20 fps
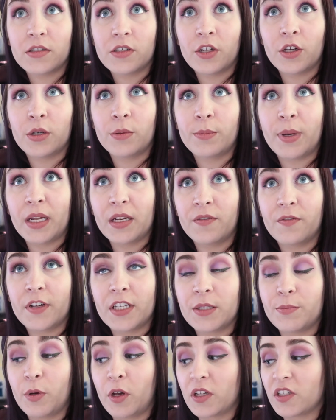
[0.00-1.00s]
certain
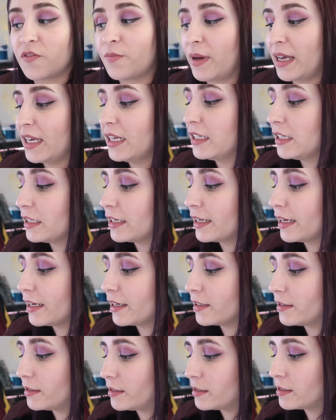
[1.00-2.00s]
benefits because of my
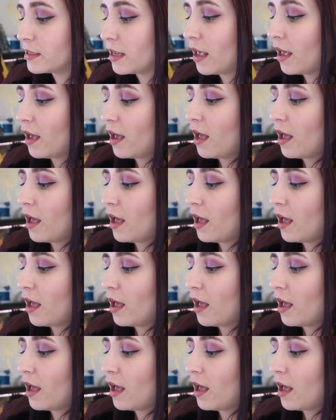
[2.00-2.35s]
illness,